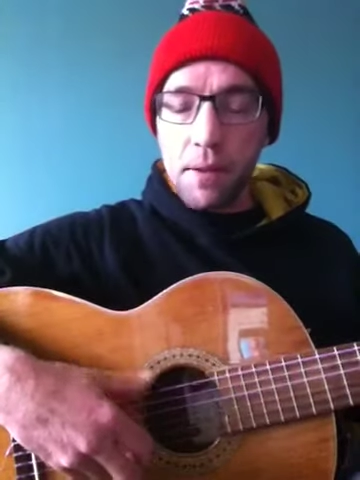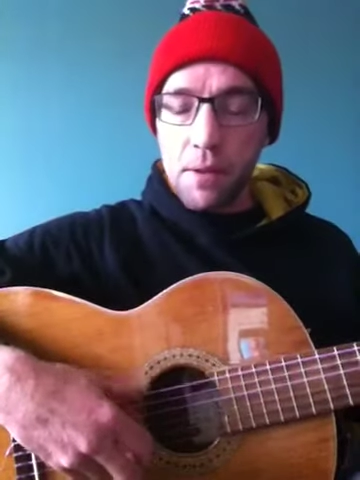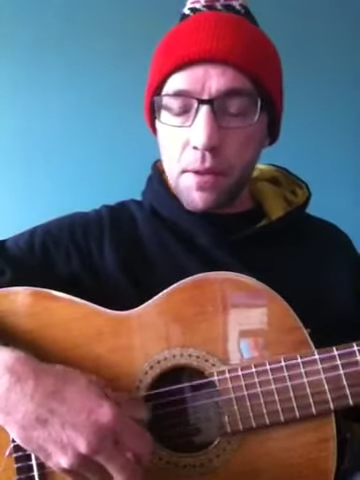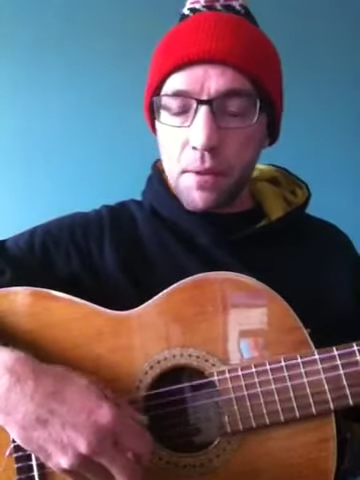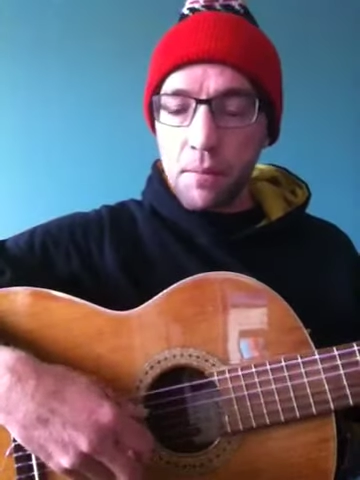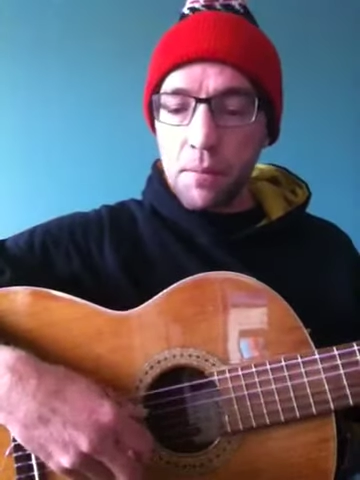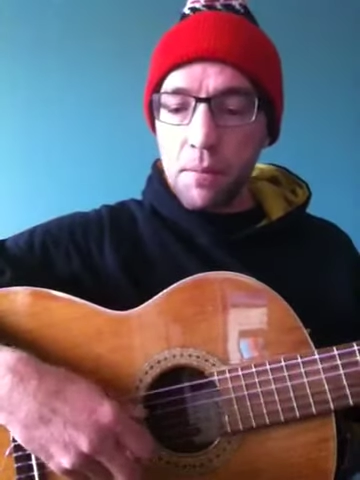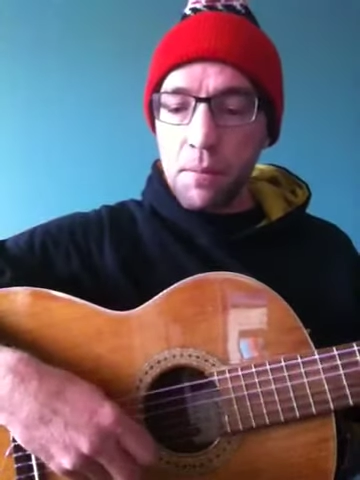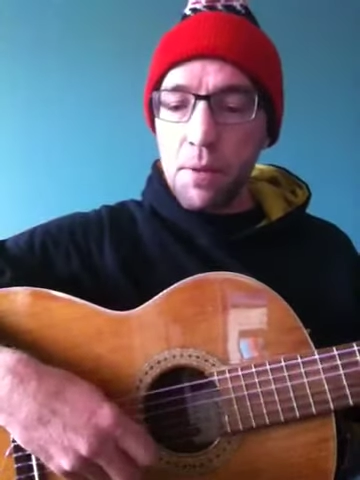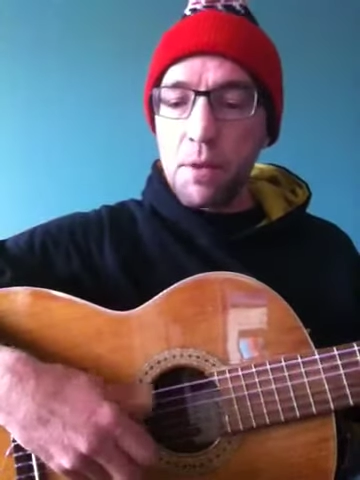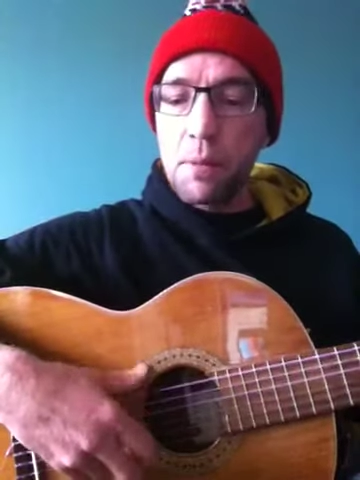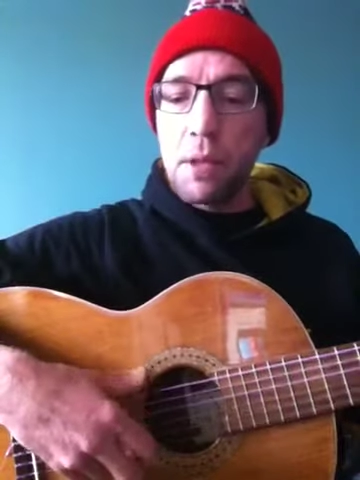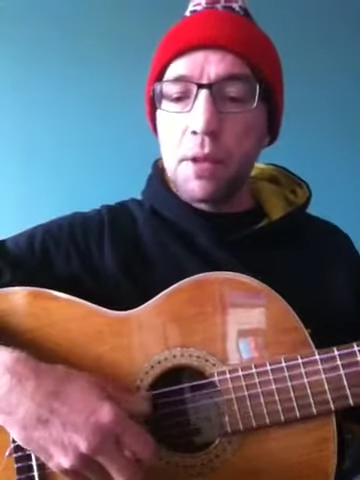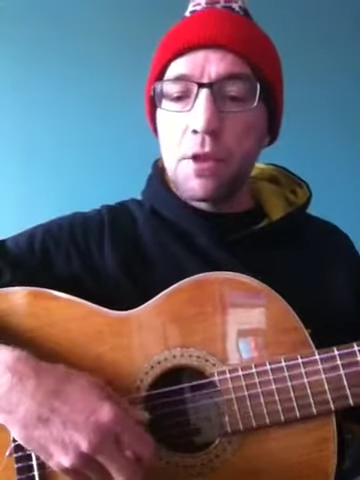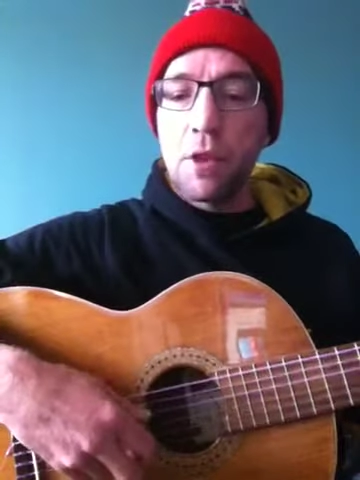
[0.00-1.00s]
some
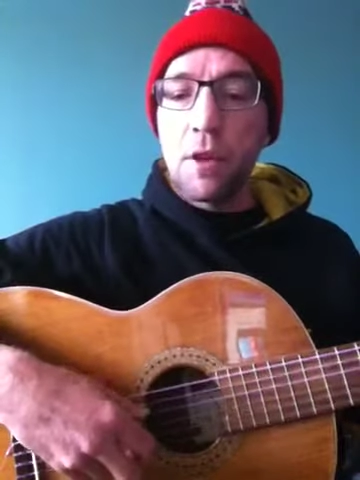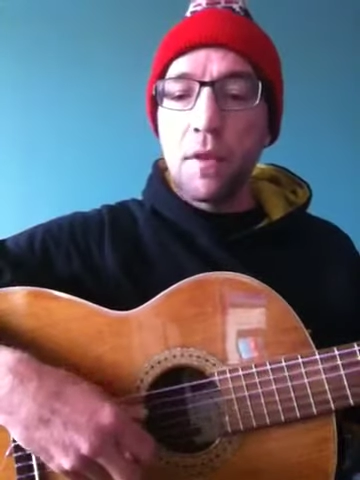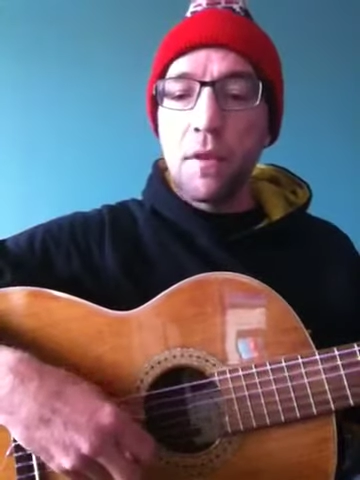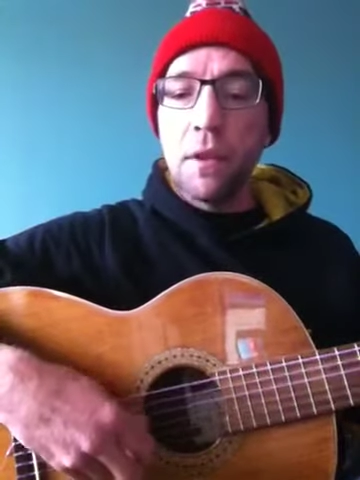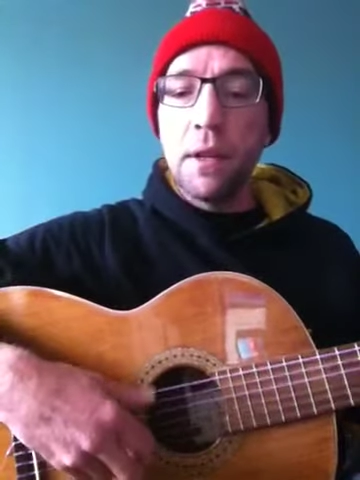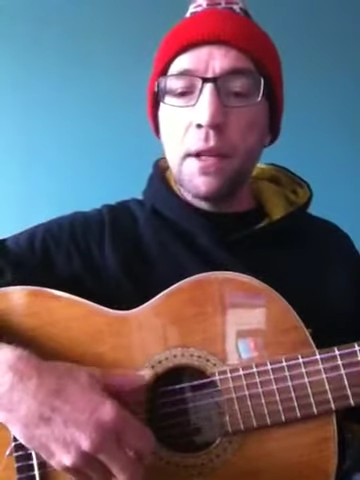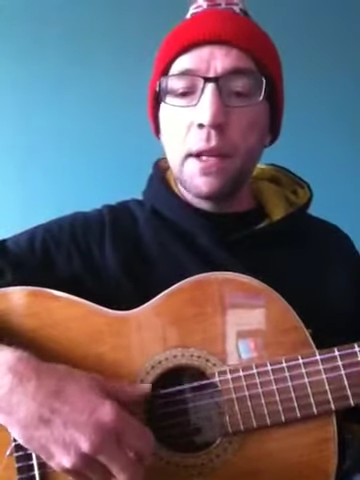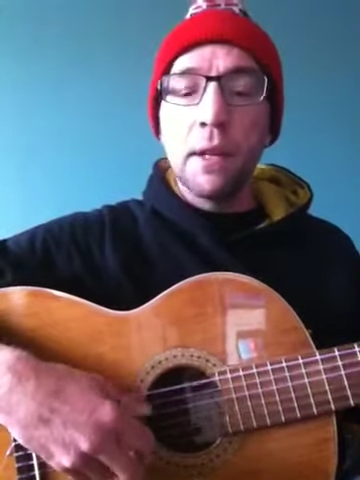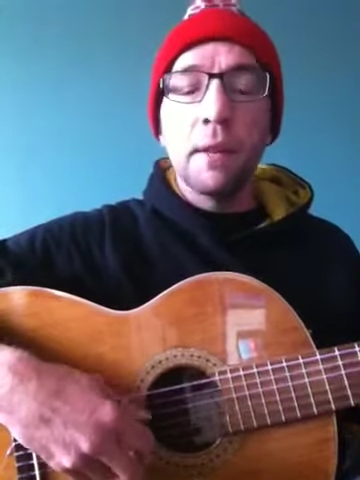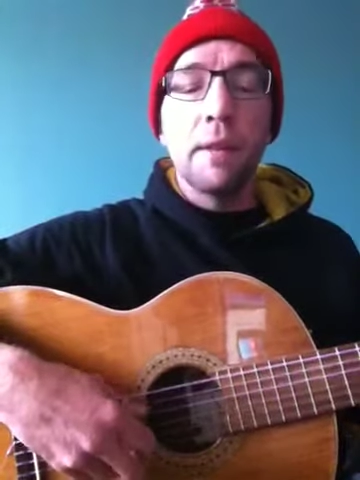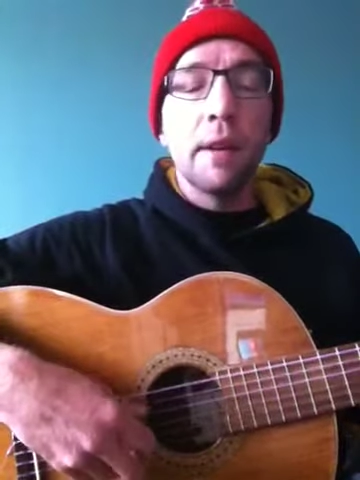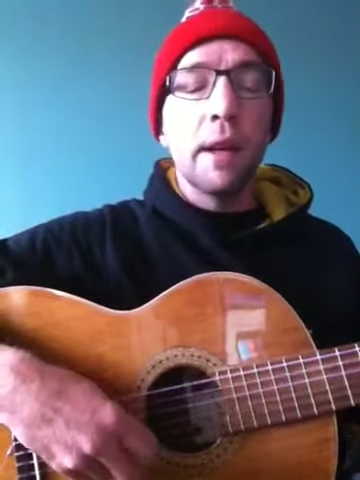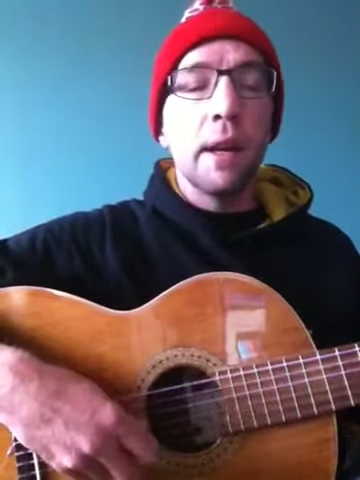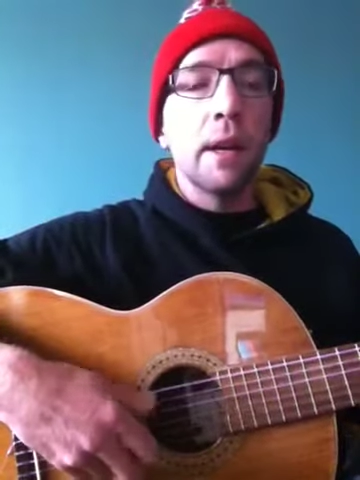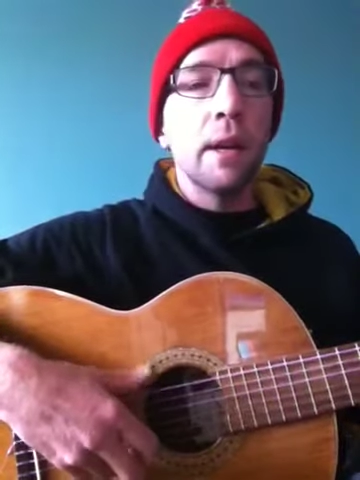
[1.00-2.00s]
Swedish coffee, and
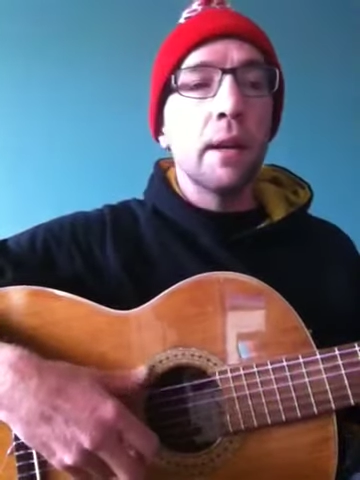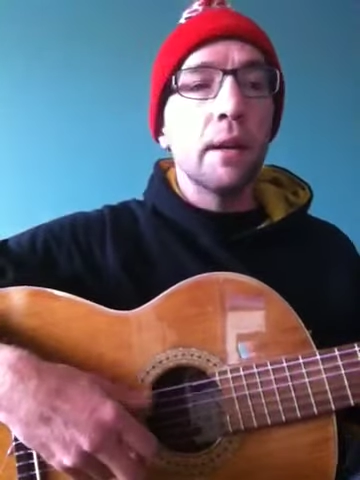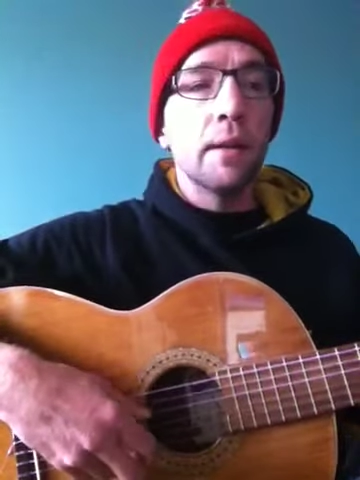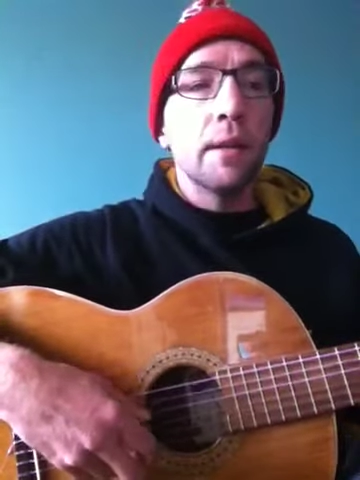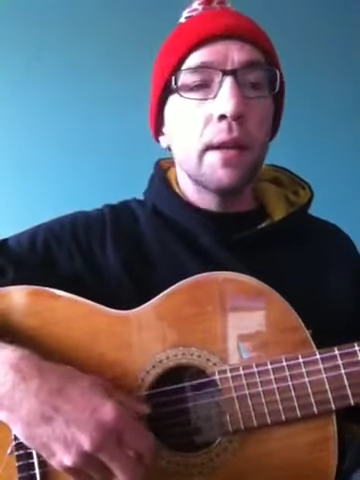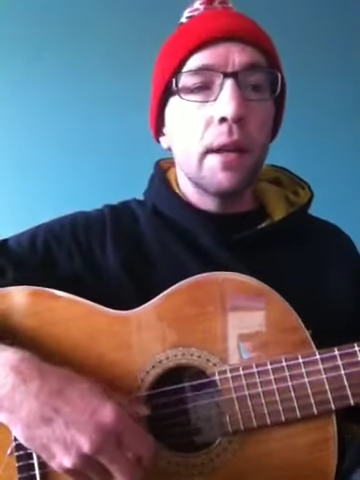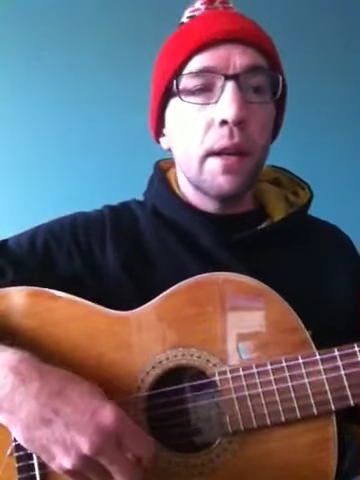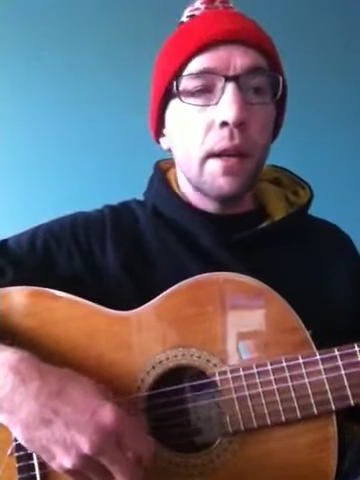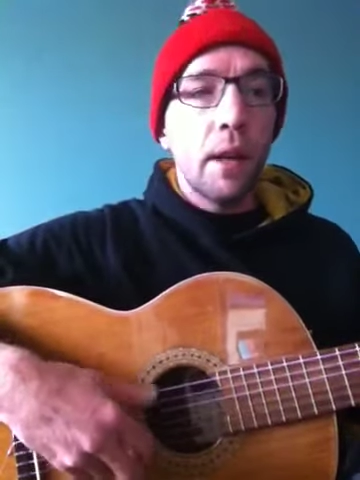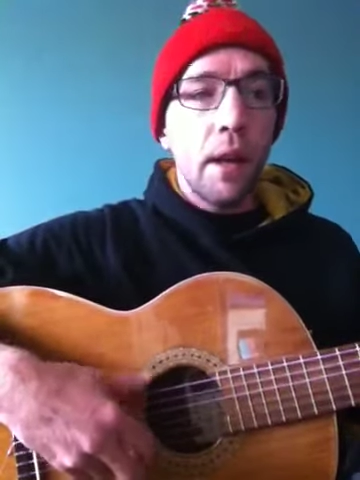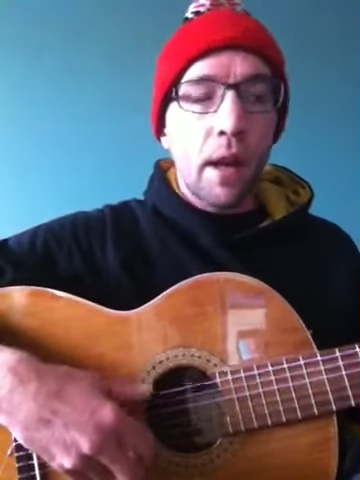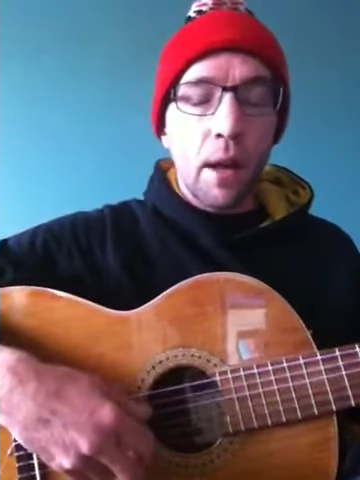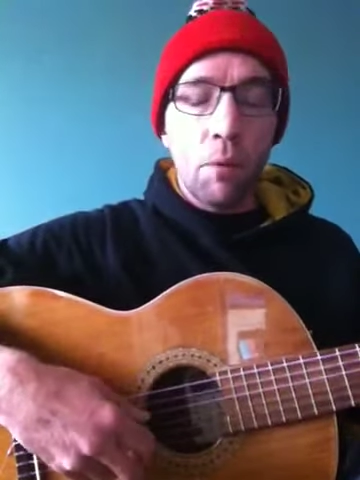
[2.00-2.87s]
uh,